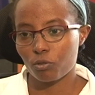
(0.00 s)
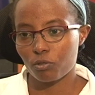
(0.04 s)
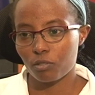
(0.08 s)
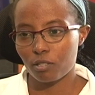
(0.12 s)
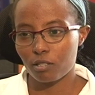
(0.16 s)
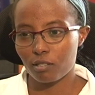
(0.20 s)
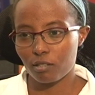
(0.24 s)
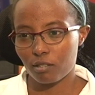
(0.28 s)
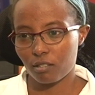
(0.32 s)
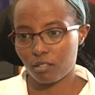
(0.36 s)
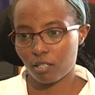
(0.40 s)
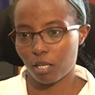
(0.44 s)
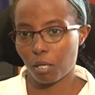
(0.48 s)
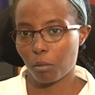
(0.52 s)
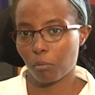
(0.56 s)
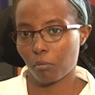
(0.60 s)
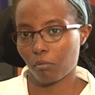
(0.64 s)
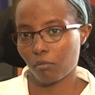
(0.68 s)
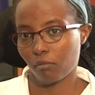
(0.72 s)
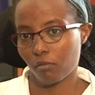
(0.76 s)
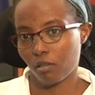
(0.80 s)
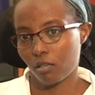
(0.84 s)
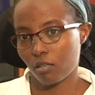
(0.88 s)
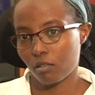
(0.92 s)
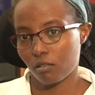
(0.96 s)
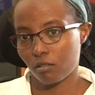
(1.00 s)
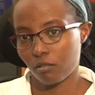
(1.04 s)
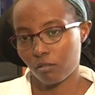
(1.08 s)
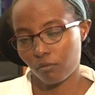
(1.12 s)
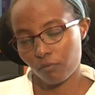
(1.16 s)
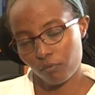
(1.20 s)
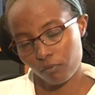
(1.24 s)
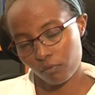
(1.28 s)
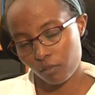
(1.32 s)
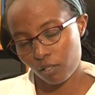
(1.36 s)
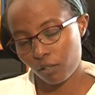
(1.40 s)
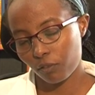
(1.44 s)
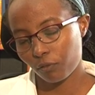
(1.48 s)
as it's STEM
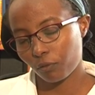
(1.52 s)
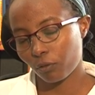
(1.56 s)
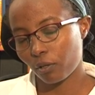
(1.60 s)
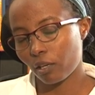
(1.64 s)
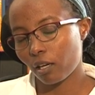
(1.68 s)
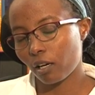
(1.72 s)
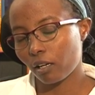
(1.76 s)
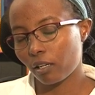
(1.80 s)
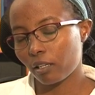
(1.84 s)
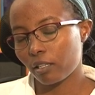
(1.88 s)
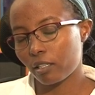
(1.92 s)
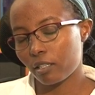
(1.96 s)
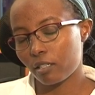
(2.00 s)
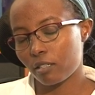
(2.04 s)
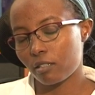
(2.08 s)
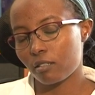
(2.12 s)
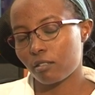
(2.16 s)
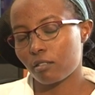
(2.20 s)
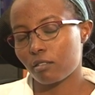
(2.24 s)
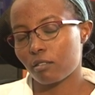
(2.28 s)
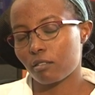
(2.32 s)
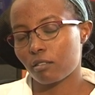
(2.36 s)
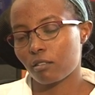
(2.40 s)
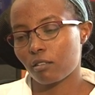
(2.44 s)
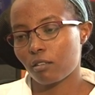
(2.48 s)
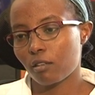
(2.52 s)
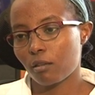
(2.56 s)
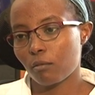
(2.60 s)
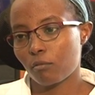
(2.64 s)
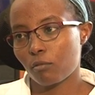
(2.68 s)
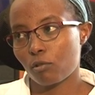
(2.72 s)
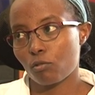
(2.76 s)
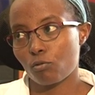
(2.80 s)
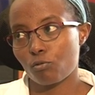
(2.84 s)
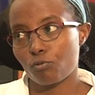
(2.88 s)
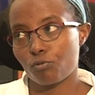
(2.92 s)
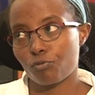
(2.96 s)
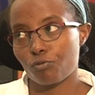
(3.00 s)
for young ladies,
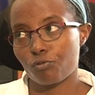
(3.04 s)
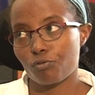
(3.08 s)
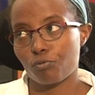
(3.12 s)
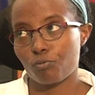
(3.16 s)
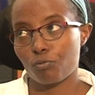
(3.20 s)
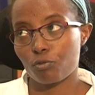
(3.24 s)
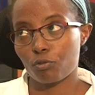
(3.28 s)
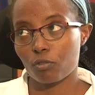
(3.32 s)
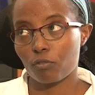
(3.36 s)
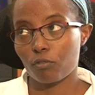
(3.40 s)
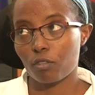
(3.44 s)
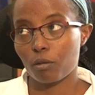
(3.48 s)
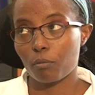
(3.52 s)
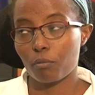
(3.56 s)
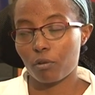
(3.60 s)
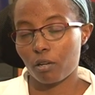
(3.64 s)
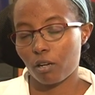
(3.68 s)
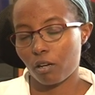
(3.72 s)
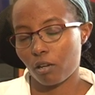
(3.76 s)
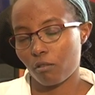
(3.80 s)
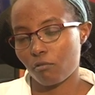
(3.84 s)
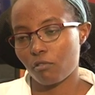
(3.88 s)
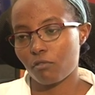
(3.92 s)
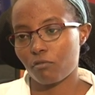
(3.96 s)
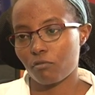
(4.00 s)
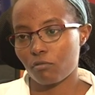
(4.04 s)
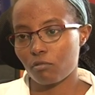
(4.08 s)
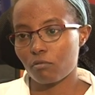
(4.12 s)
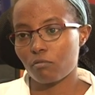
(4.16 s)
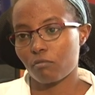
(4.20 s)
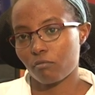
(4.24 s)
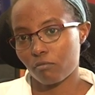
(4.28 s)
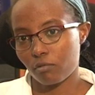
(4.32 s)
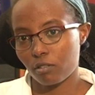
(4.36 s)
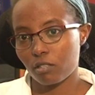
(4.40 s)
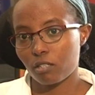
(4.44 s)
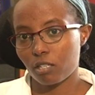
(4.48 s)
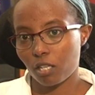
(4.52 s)
because most of them run away from
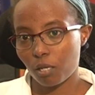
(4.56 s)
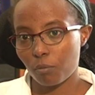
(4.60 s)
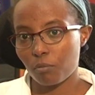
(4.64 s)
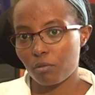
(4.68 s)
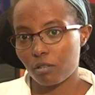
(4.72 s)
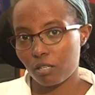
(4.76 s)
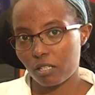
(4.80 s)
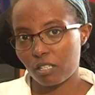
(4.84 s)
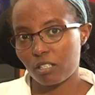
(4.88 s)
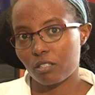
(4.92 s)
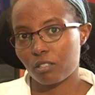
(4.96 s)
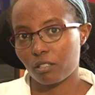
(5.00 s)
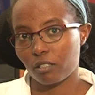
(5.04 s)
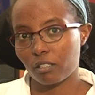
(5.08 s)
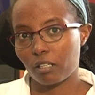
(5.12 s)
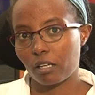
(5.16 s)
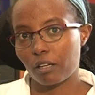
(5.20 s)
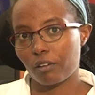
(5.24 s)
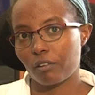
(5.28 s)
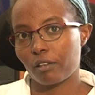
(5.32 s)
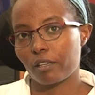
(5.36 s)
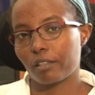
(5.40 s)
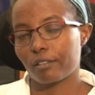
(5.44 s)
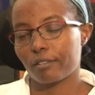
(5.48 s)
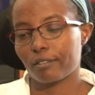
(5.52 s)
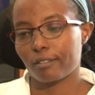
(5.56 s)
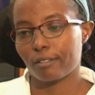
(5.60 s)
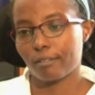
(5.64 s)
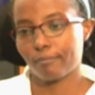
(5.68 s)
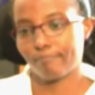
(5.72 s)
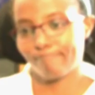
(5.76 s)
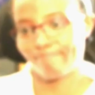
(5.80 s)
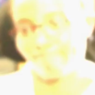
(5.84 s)
STEM-related careers.